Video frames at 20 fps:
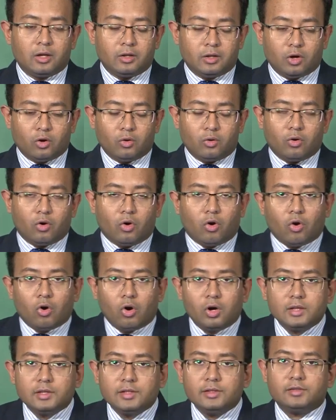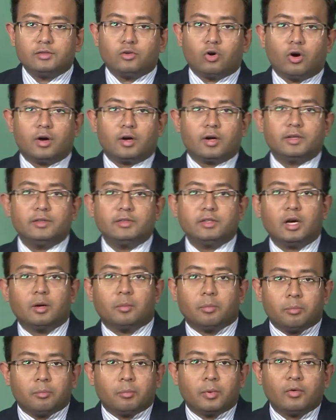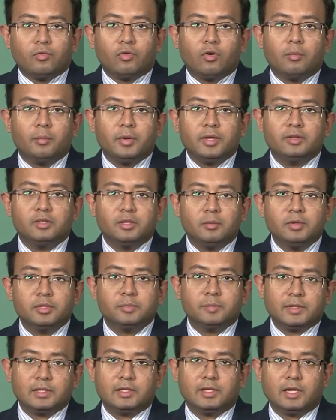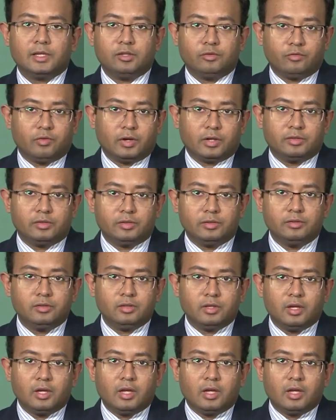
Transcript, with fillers: Now, all these organs are performing some specialized functions